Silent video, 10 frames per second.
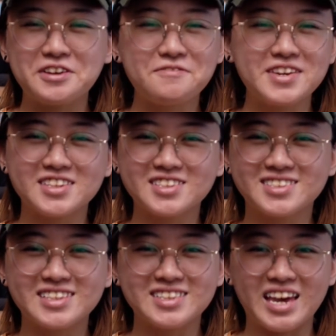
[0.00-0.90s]
we just
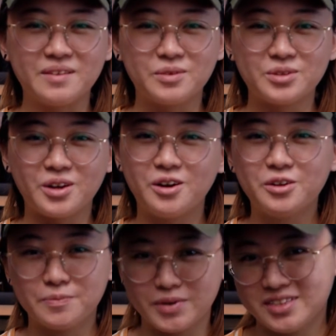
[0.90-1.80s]
disabled all
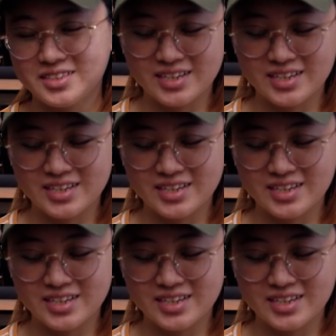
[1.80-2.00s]
the buttons,